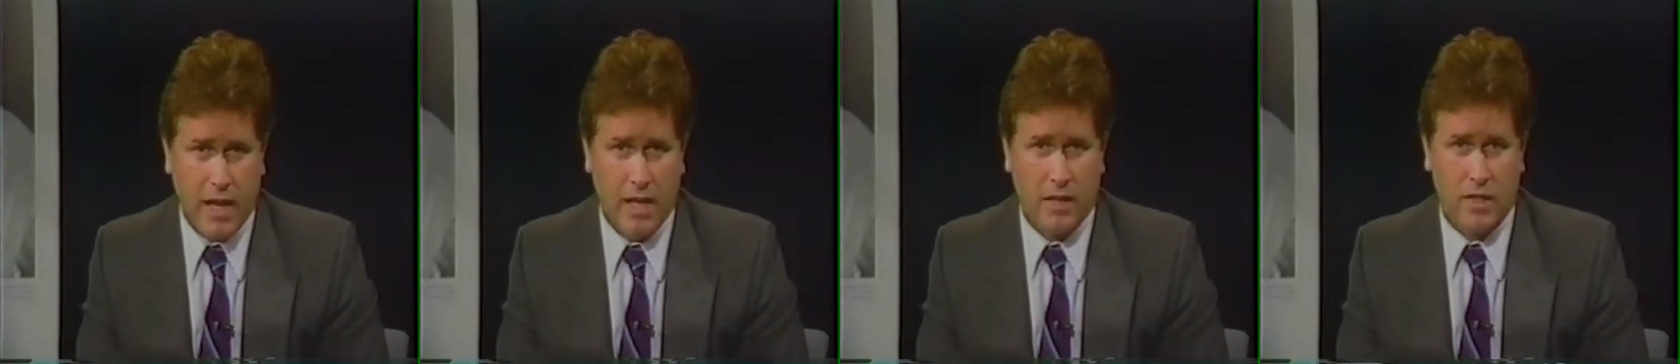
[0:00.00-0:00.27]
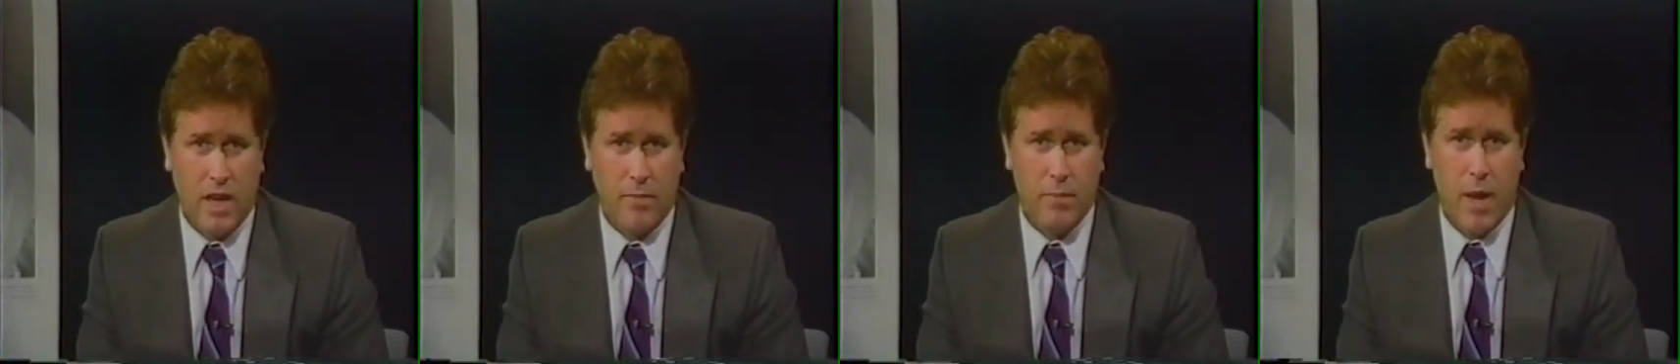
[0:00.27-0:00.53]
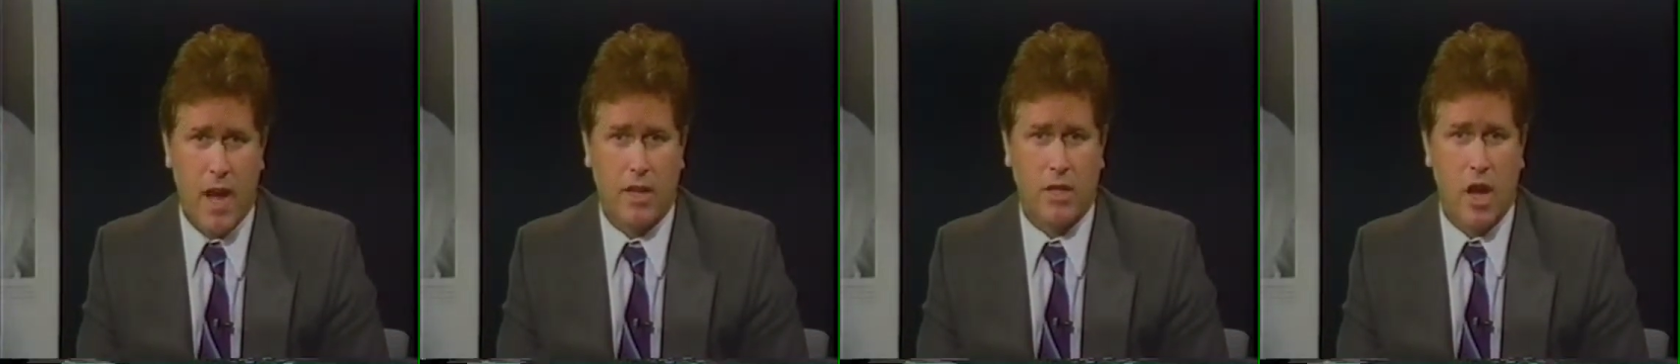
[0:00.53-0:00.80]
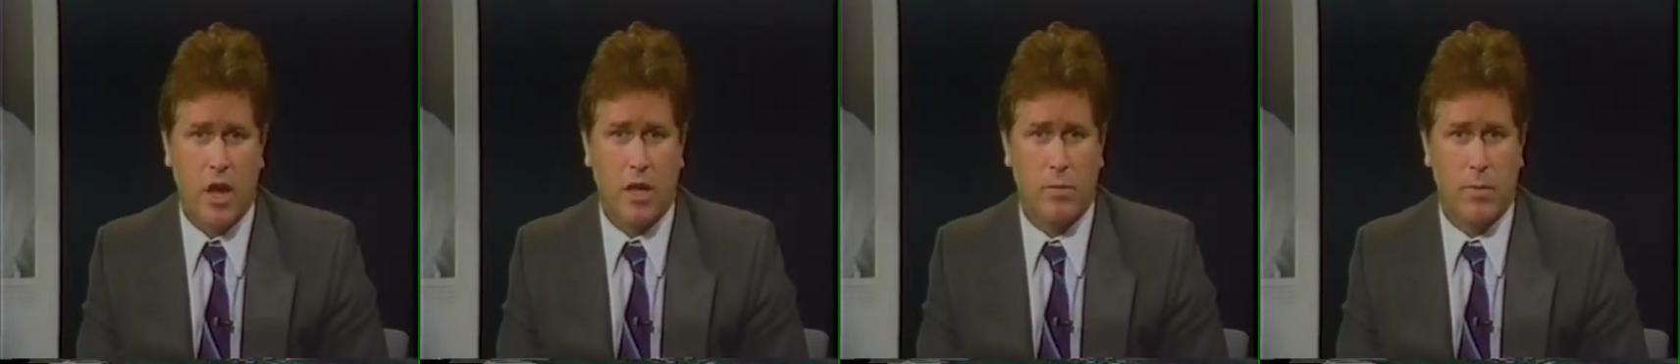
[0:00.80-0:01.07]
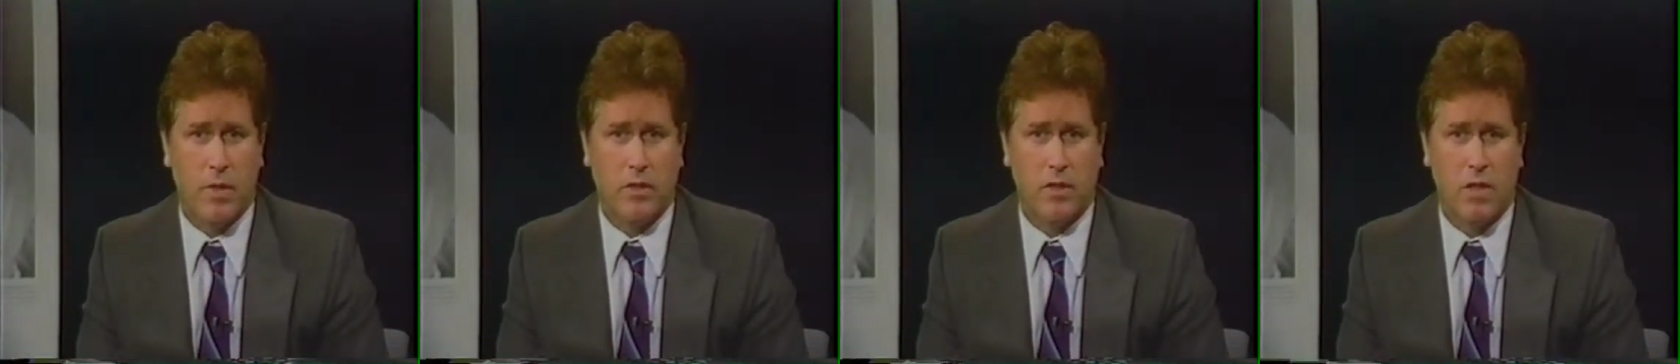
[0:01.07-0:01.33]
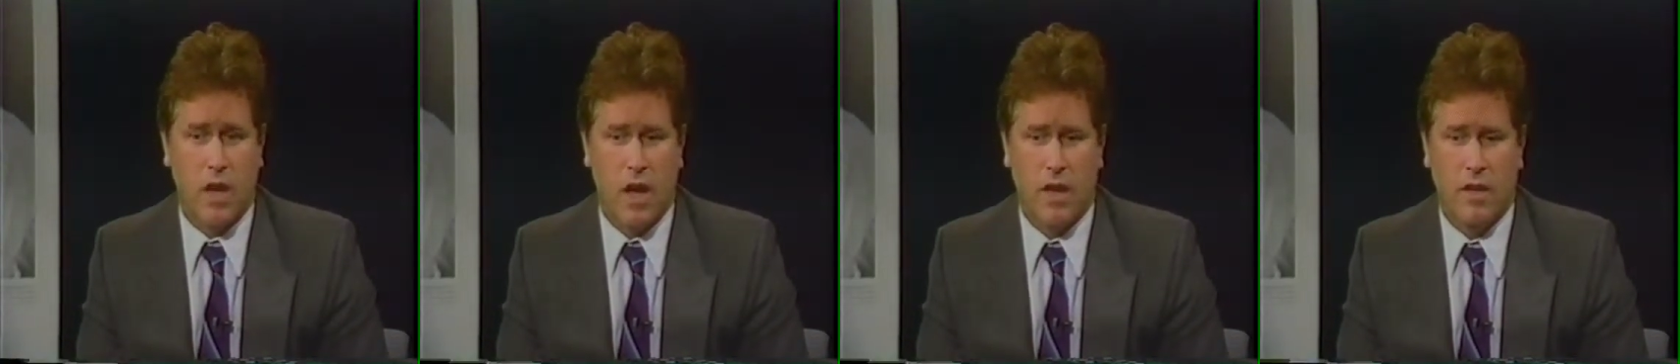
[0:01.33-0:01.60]
He's the FBI documents
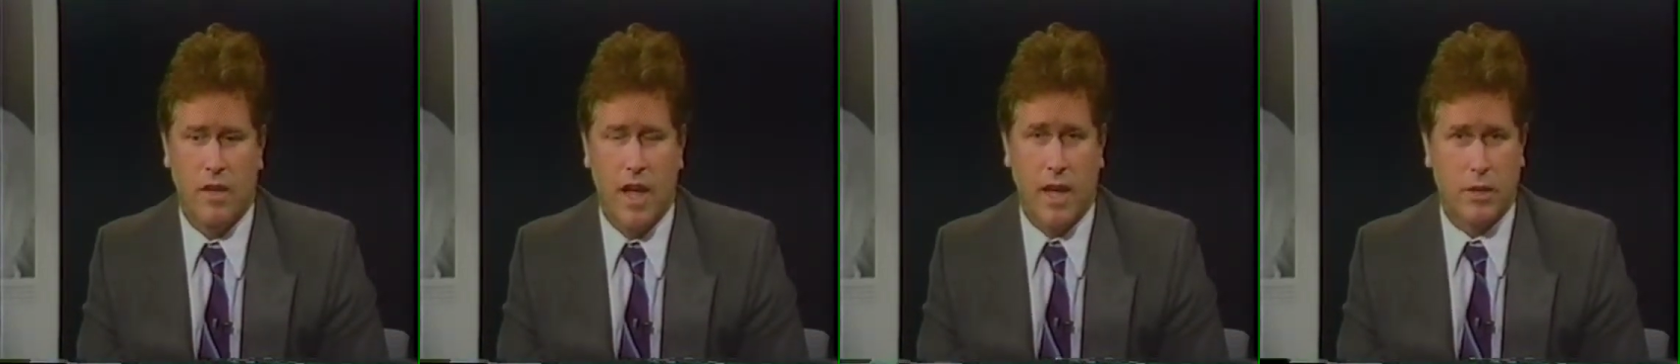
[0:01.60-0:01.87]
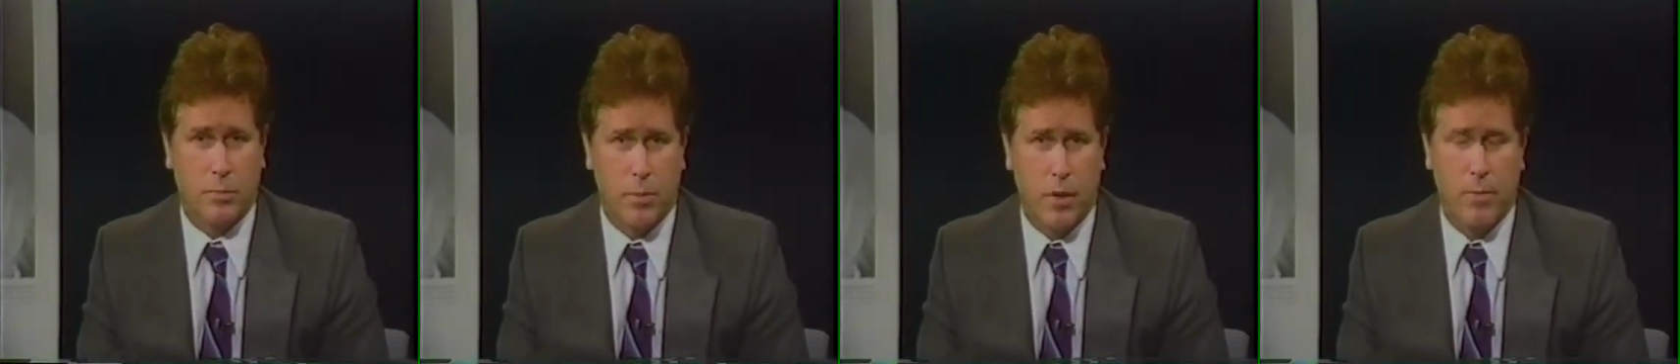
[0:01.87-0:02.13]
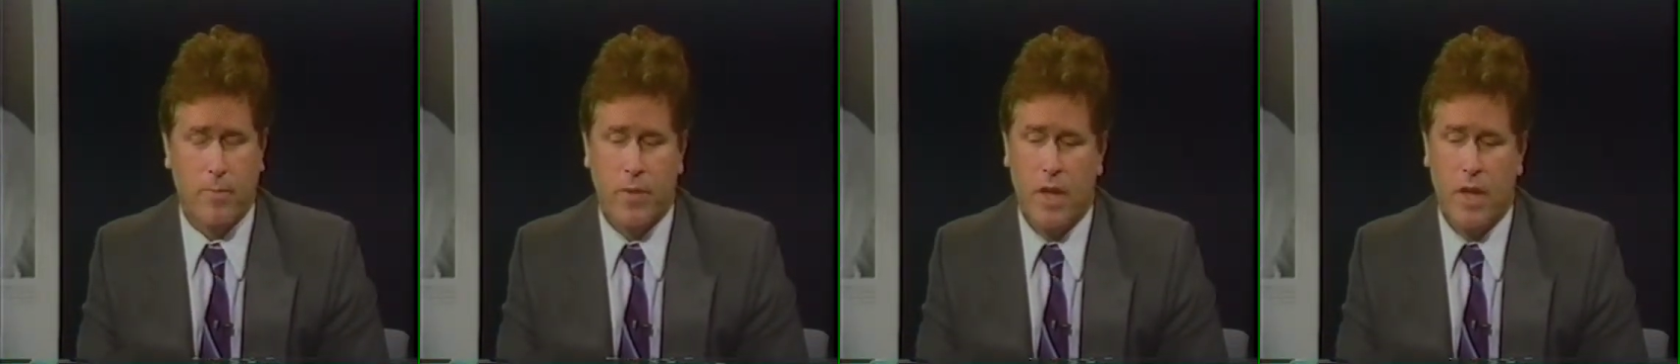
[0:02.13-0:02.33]
expert.